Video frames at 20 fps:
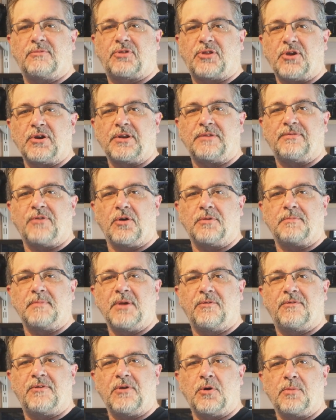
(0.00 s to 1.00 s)

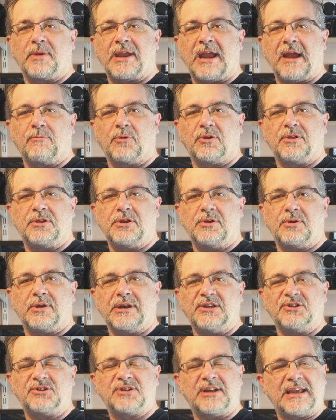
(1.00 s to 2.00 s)
35mm film camera that you
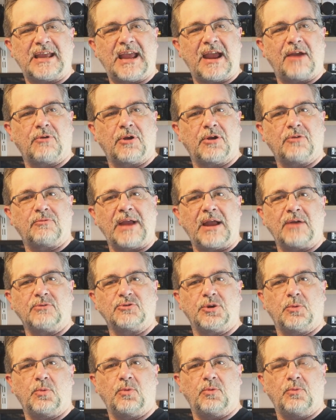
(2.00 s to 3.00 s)
can easily carry
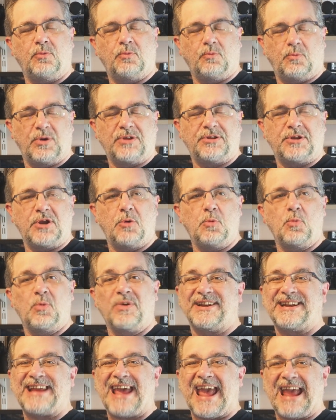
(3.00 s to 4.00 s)
around with you
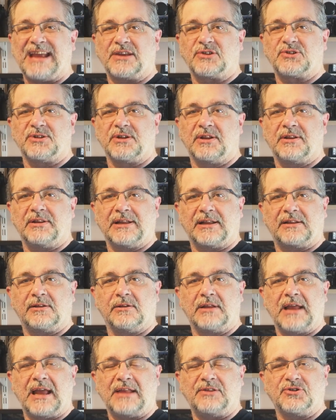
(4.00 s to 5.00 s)
with an excellent
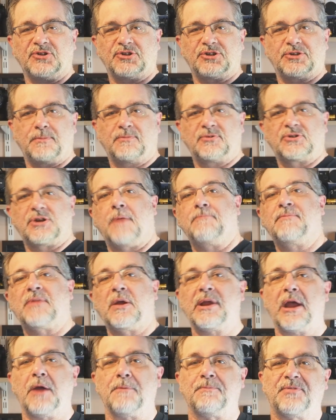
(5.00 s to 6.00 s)
little lens. So
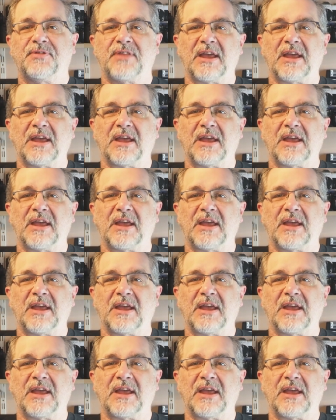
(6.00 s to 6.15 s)
there we go.